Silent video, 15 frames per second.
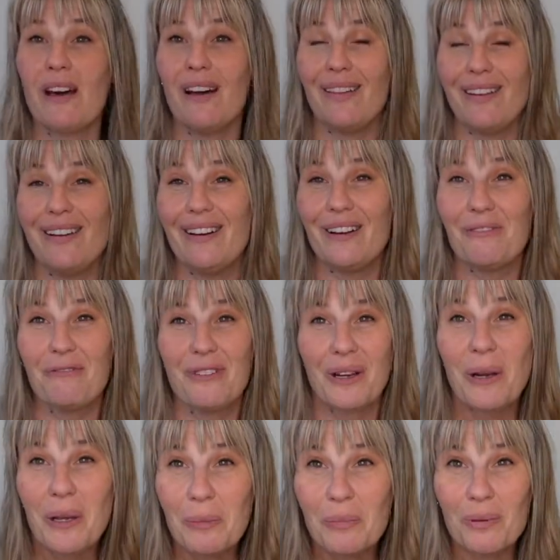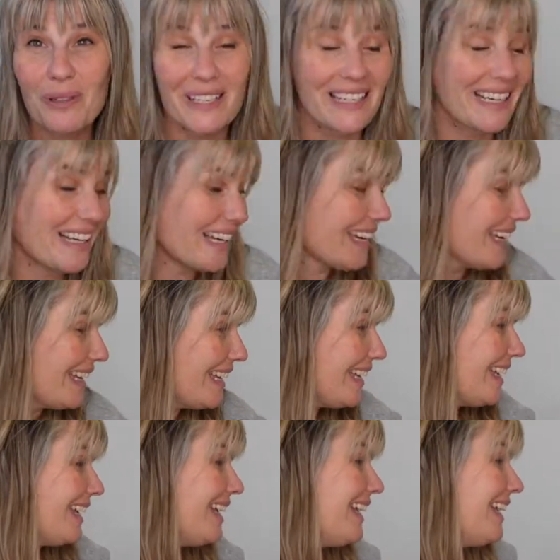color. Very pretty.
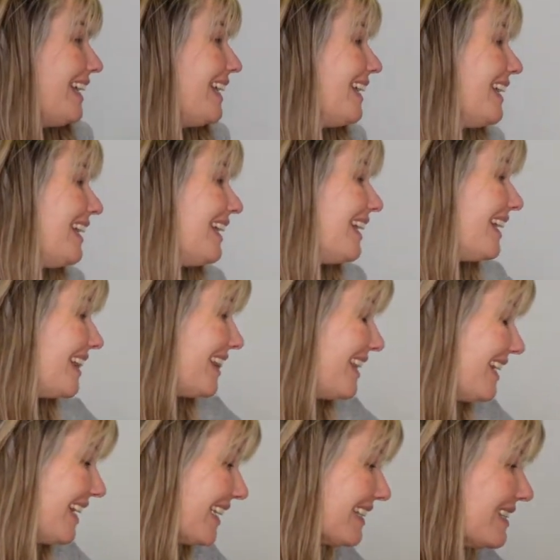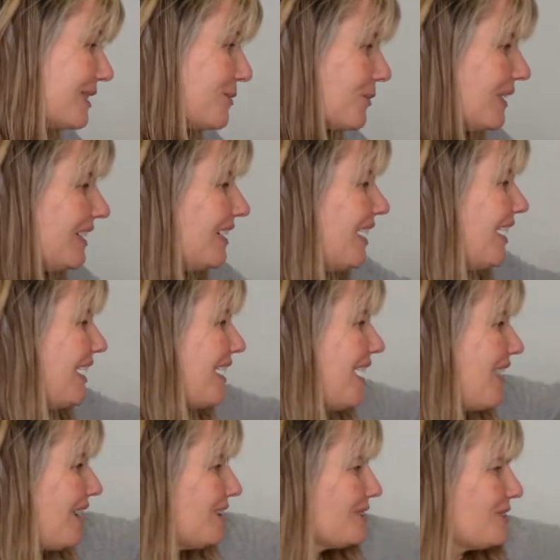The next one I
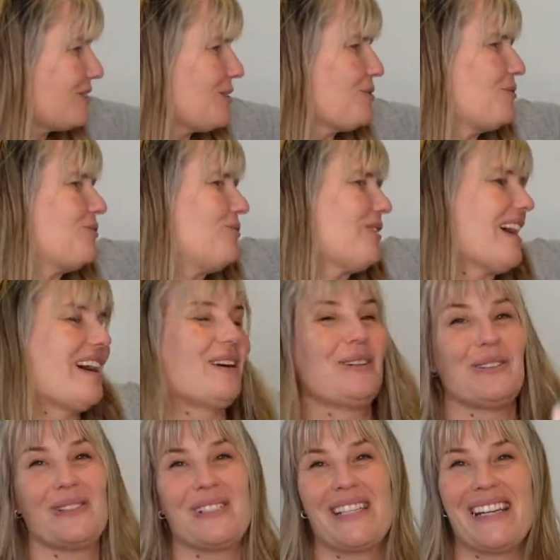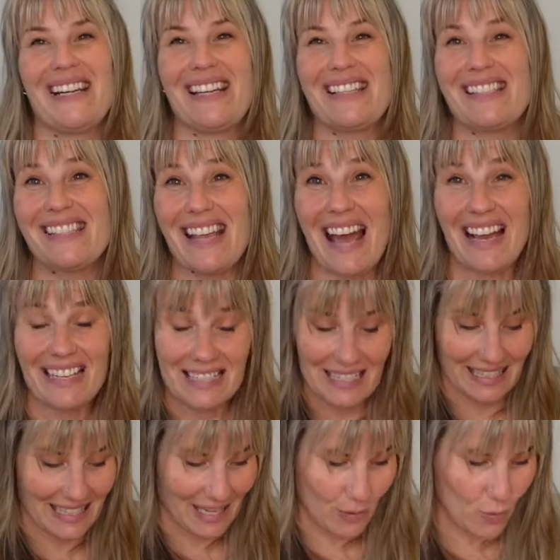also found is
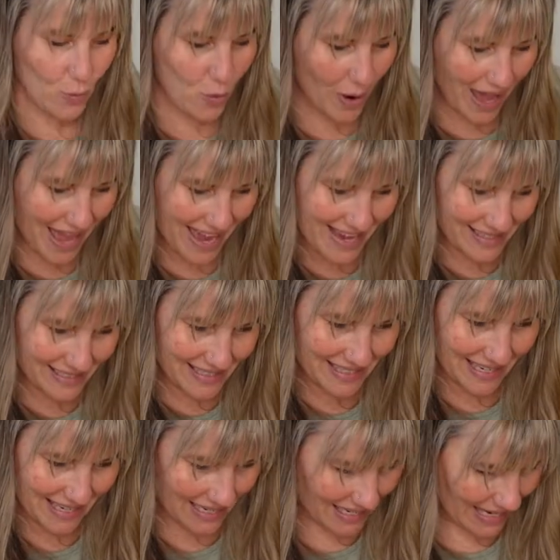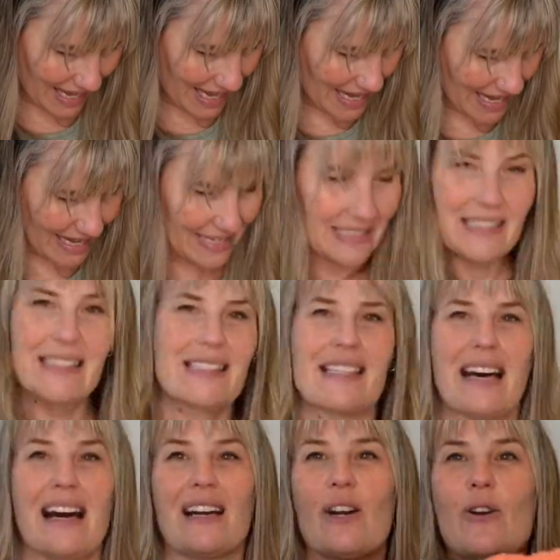actually white and it has
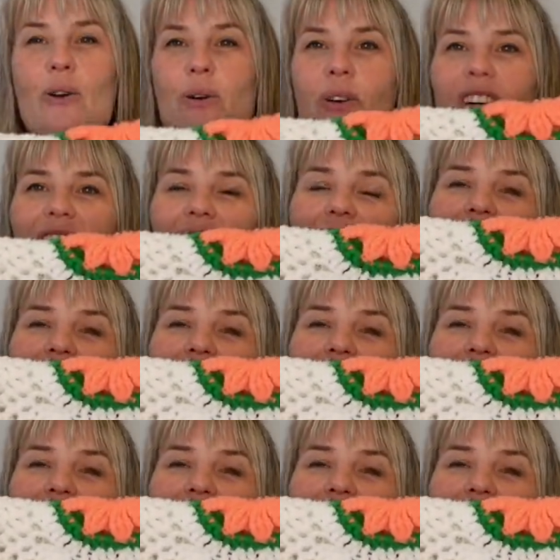a coral